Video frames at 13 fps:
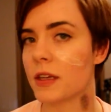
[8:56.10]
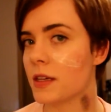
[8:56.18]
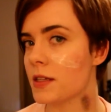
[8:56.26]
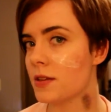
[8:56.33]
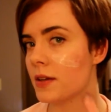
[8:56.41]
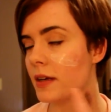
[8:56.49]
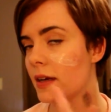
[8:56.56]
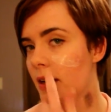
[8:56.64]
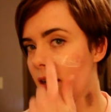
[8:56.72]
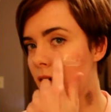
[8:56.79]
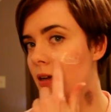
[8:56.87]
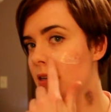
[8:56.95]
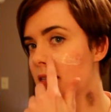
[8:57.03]
So I'm going to get
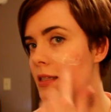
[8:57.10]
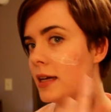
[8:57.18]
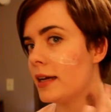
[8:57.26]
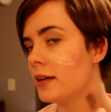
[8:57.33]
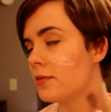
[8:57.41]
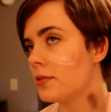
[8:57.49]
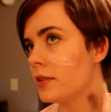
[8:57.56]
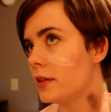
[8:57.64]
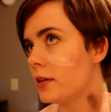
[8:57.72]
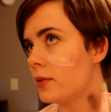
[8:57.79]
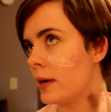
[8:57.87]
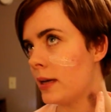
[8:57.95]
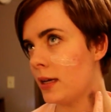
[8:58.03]
a nice line of
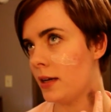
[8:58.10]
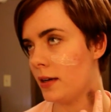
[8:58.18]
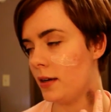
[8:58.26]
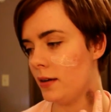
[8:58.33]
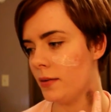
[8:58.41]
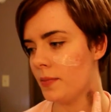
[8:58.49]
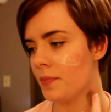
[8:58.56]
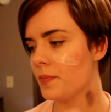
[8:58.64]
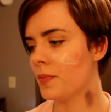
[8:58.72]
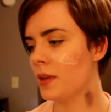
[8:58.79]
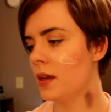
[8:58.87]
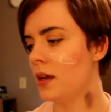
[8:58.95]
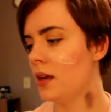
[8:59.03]
glue right here.
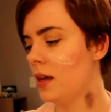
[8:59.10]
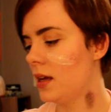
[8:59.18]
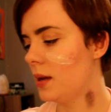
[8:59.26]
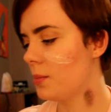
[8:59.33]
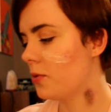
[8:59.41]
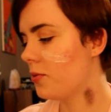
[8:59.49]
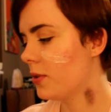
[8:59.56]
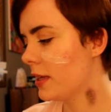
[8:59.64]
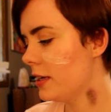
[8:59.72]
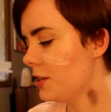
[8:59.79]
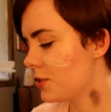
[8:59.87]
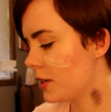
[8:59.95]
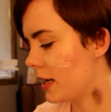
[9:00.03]
And before
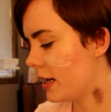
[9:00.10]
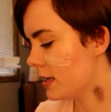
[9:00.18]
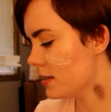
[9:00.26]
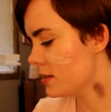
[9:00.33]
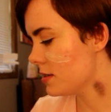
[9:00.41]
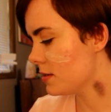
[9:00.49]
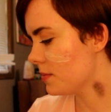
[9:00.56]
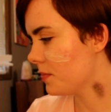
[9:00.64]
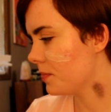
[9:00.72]
that dries,